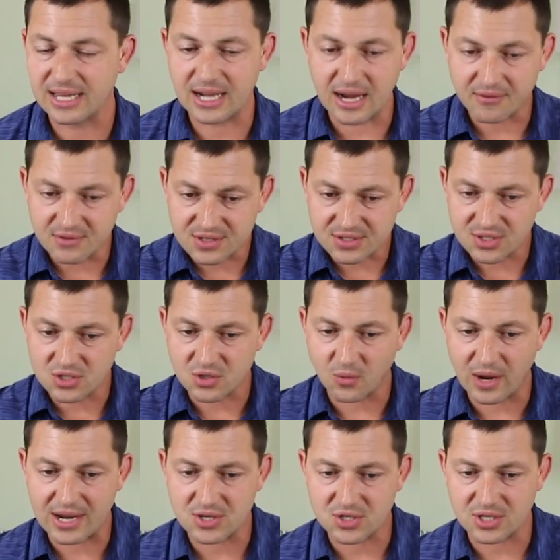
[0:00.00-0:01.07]
in every
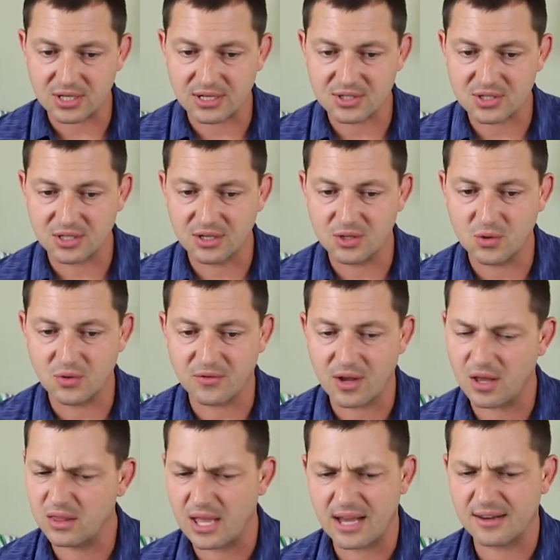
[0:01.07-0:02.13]
situation, it's gonna do
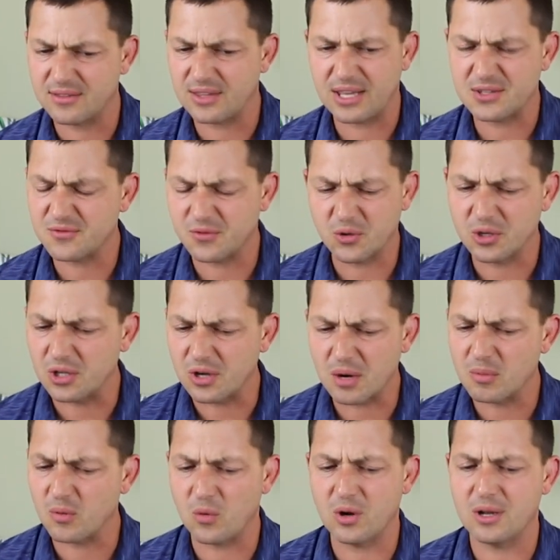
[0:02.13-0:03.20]
a lot of things for you.
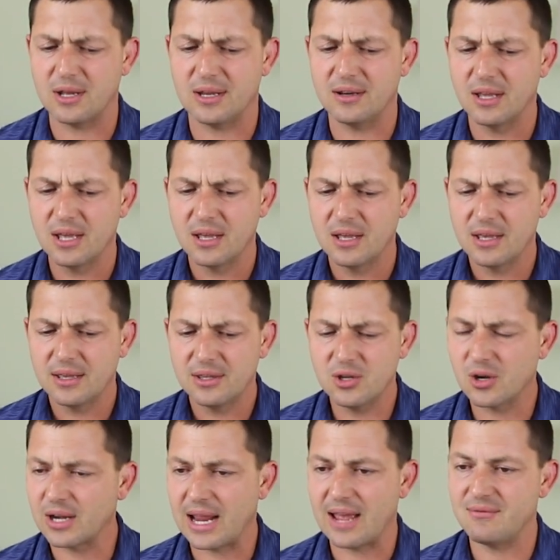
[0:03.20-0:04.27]
Number one, you're gonna